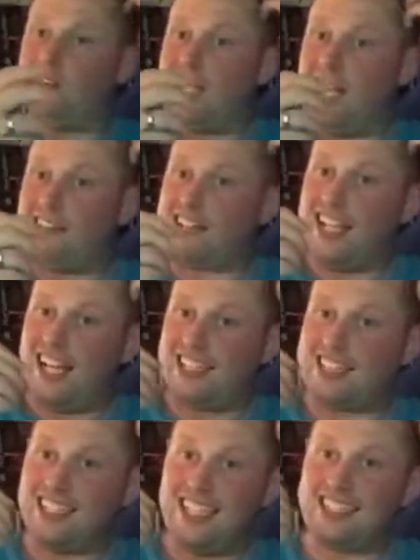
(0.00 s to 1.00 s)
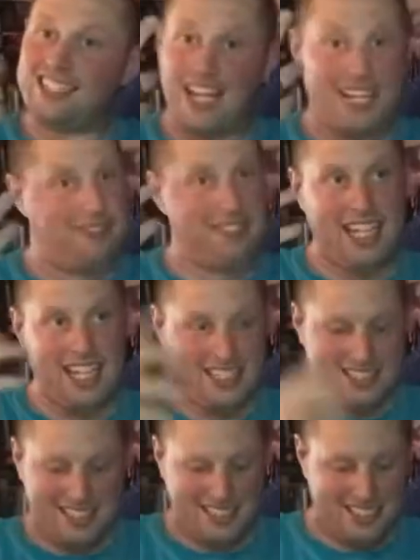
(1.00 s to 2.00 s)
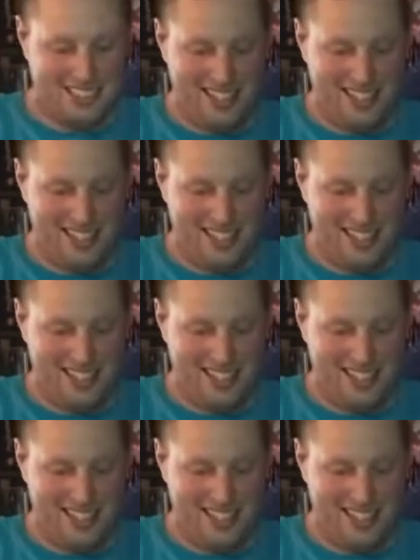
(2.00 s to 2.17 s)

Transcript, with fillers: have a case inside of a case.